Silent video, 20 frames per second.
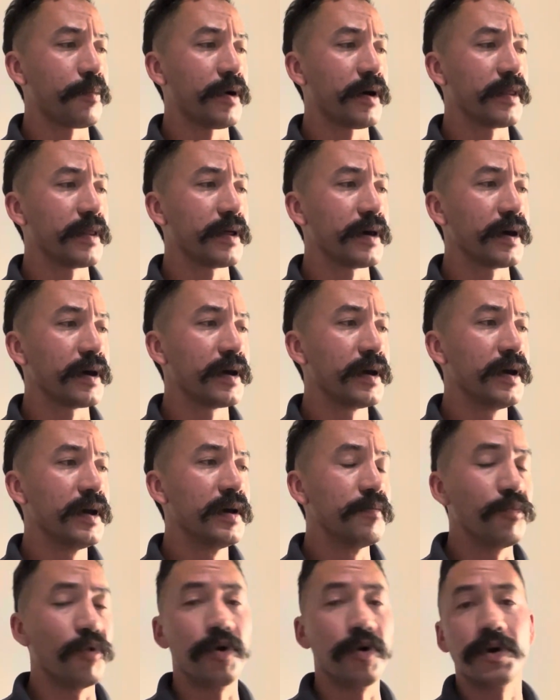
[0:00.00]
all the
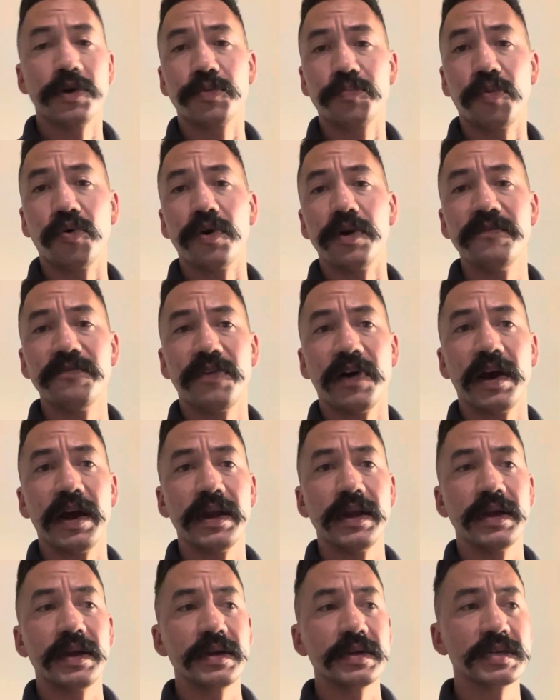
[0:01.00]
more important
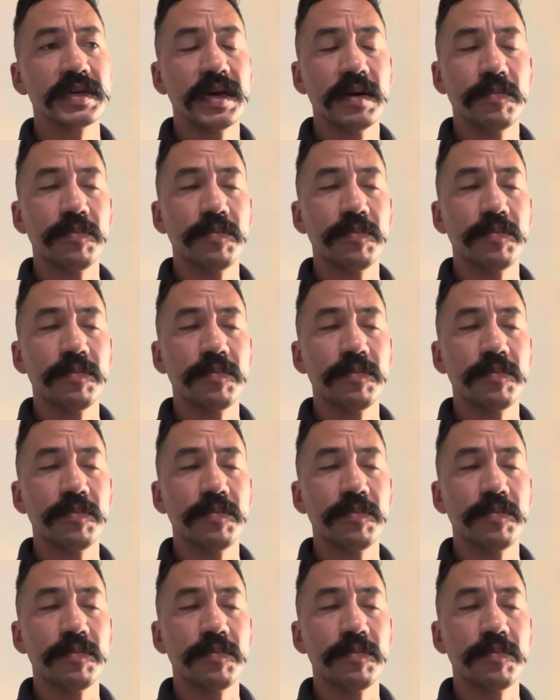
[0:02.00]
findings,